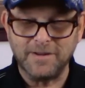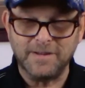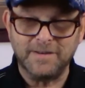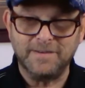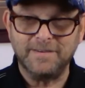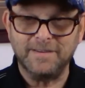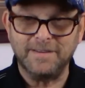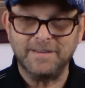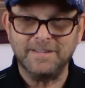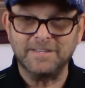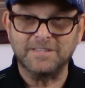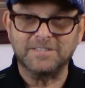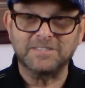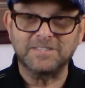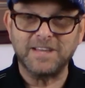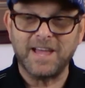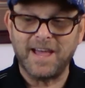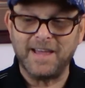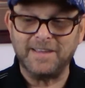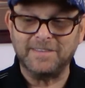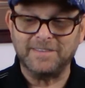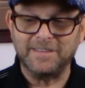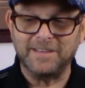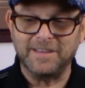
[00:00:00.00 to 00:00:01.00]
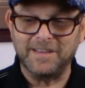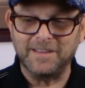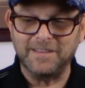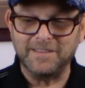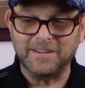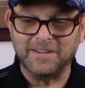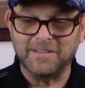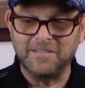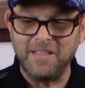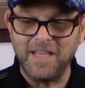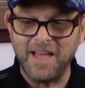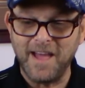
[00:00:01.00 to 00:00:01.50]
inside
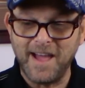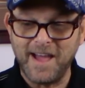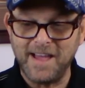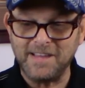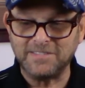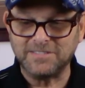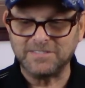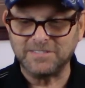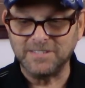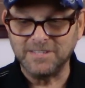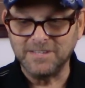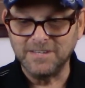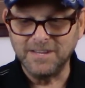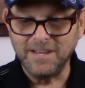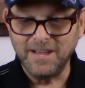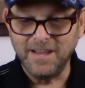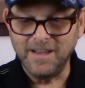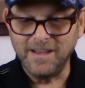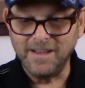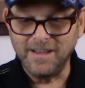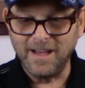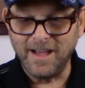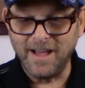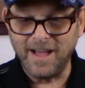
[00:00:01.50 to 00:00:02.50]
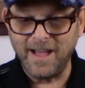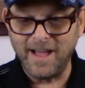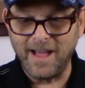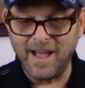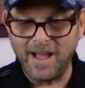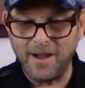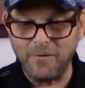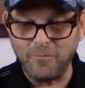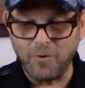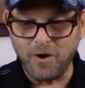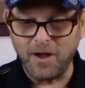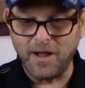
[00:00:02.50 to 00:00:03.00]
the glass.
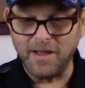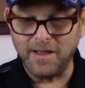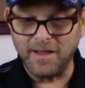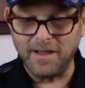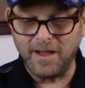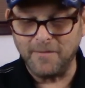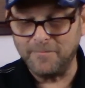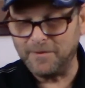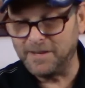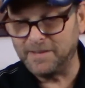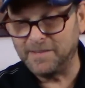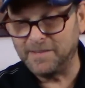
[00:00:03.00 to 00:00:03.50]
I want a